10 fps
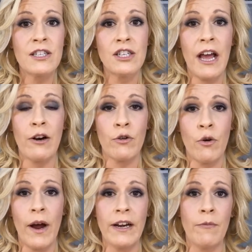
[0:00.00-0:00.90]
this shadow
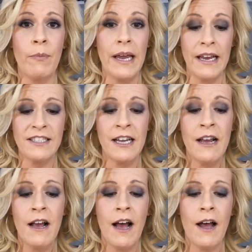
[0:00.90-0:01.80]
quite a bit.
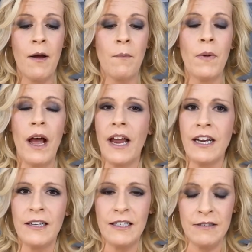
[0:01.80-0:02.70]

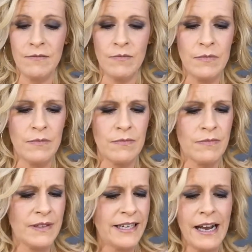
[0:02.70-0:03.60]
I
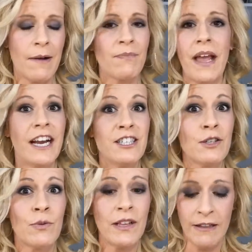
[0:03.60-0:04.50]

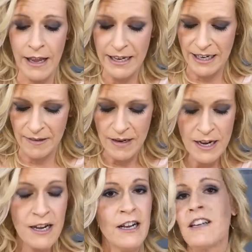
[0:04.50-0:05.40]
just really like it.
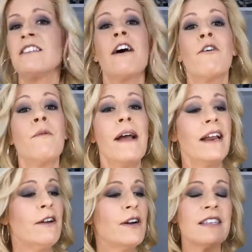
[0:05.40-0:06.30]
So
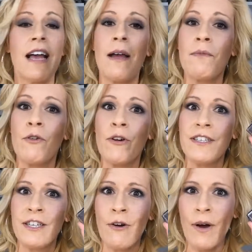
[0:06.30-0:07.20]
anyways, I'm
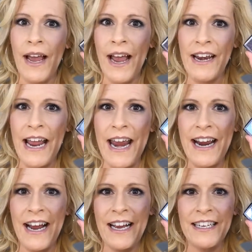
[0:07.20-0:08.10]
going to go ahead
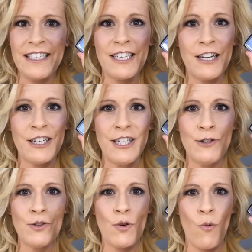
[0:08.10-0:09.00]
and
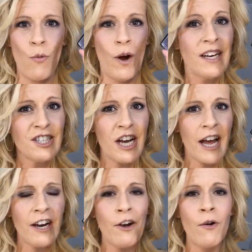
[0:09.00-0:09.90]
use one
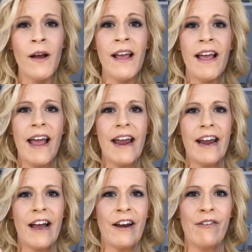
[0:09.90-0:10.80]
shadow
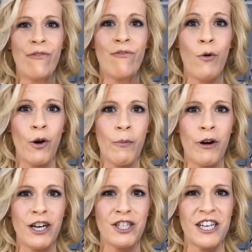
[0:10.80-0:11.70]
and 4
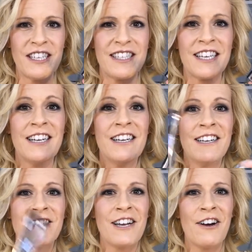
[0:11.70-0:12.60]
brushes.
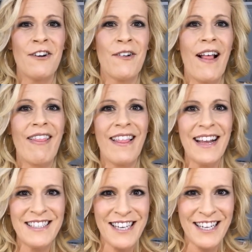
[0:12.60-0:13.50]
So
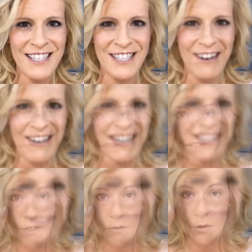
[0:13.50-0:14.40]
let's get started.
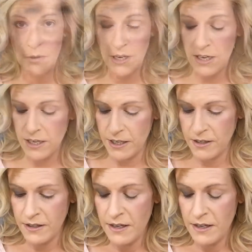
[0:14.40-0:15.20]
This is where we're headed.